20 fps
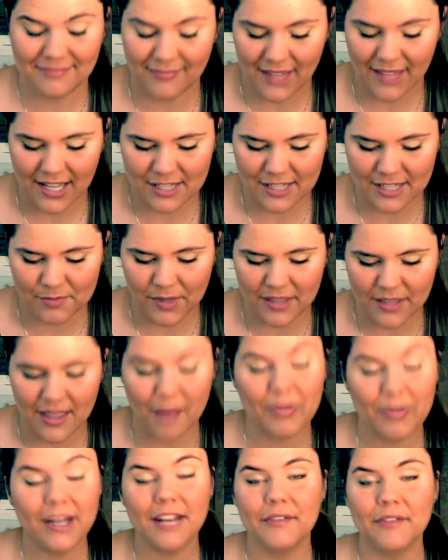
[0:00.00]
explain
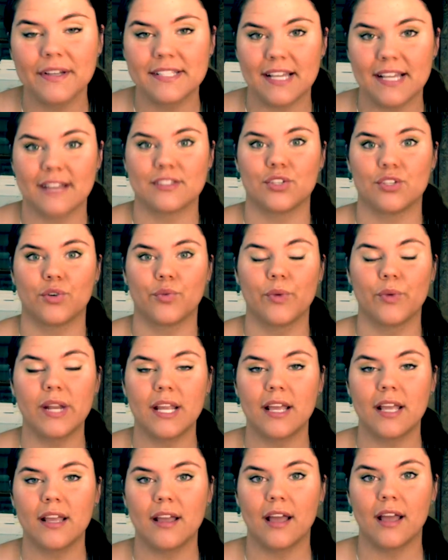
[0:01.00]
that. But anyways, yeah, so
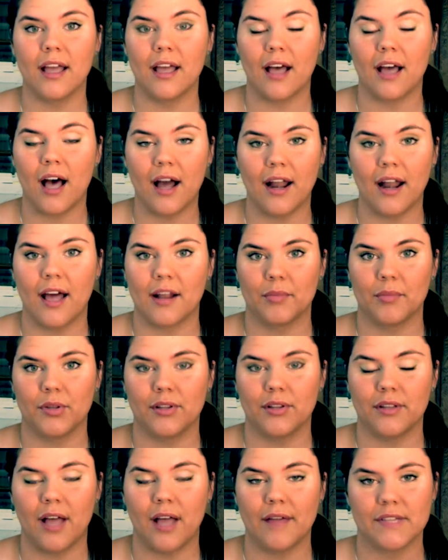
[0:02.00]
reading on
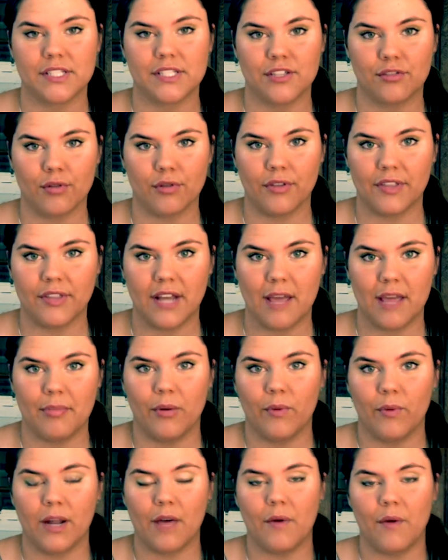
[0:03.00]
Audible, obviously throughout the day.
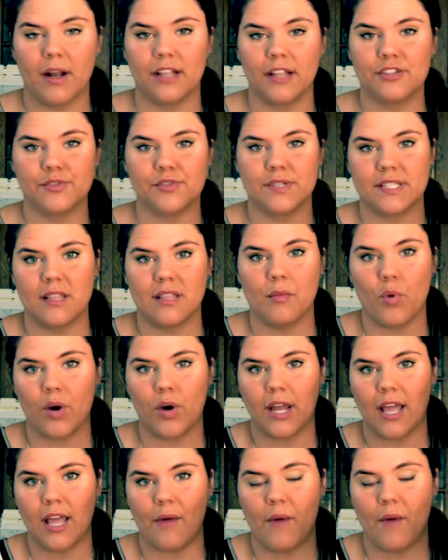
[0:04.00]
But what I want to do is in the
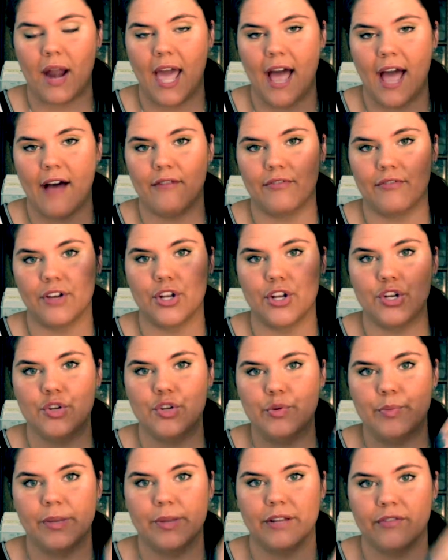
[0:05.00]
morning, I want to have a
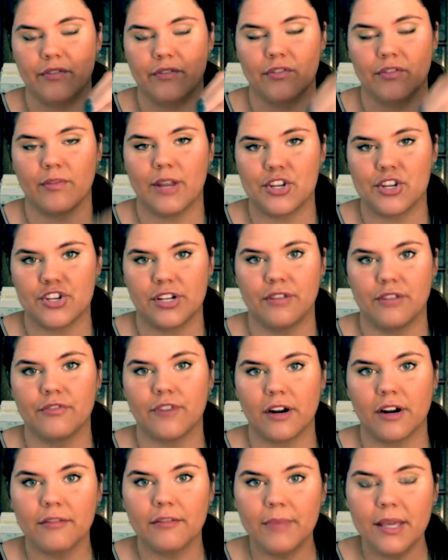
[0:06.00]
new bit of information in
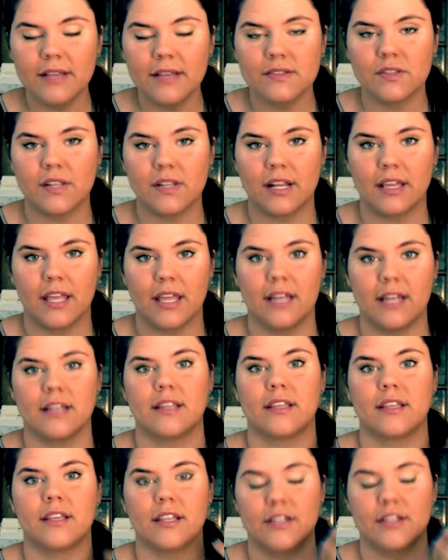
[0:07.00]
front of me so that it
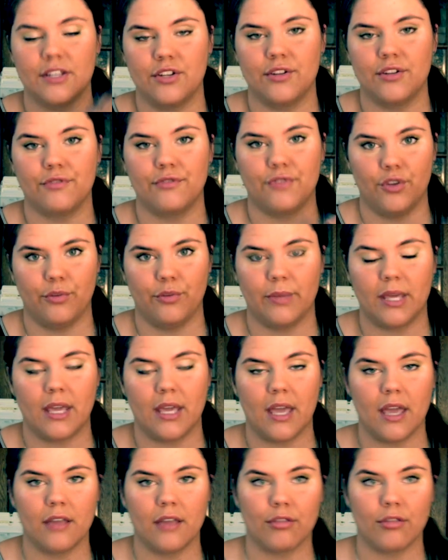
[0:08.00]
can continue to fuel
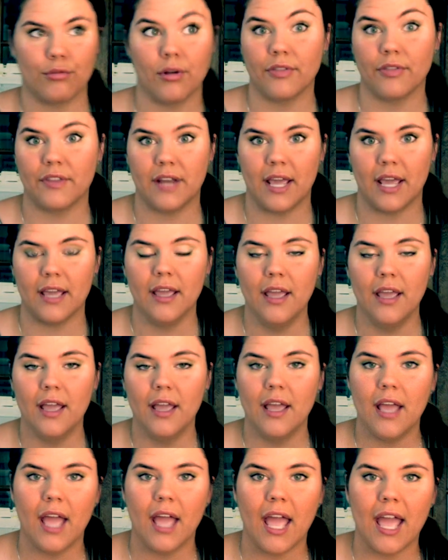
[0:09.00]
me throughout the day.
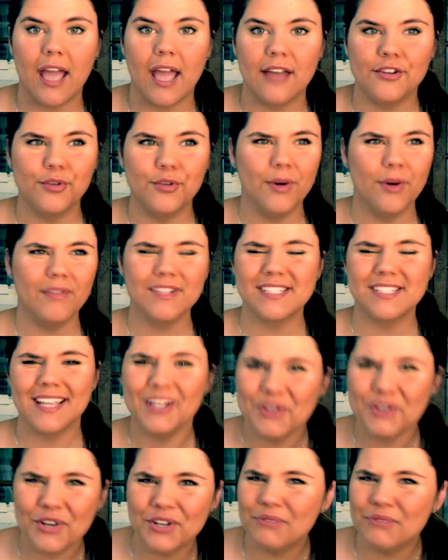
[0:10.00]
And whoever
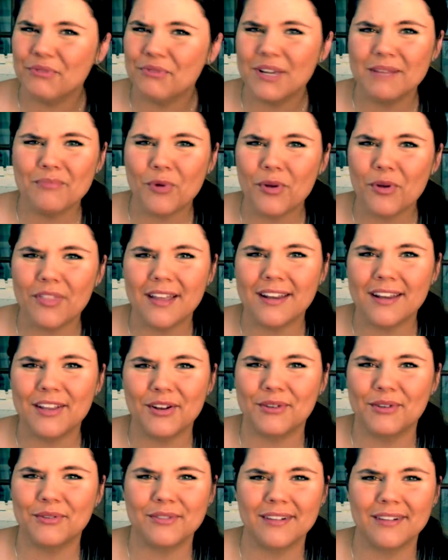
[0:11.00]
said you couldn't read more than, you
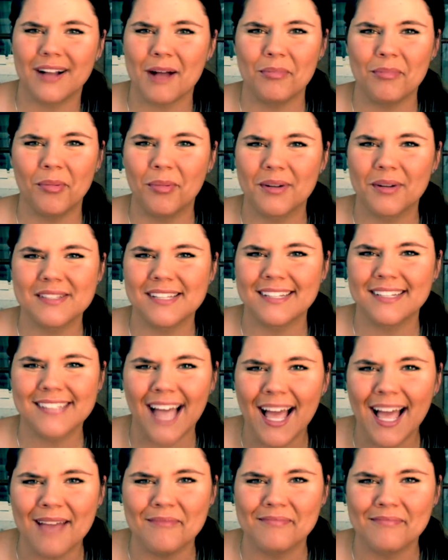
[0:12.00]
know, a couple books at a
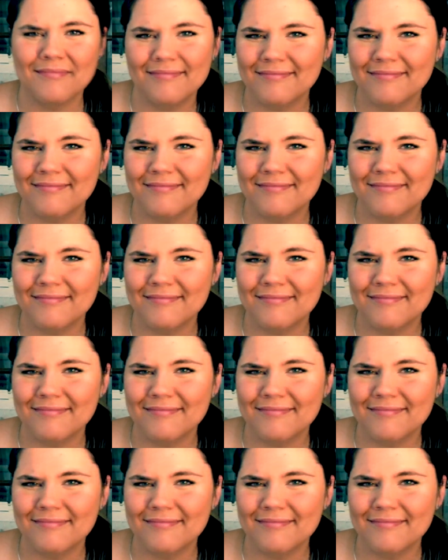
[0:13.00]
time,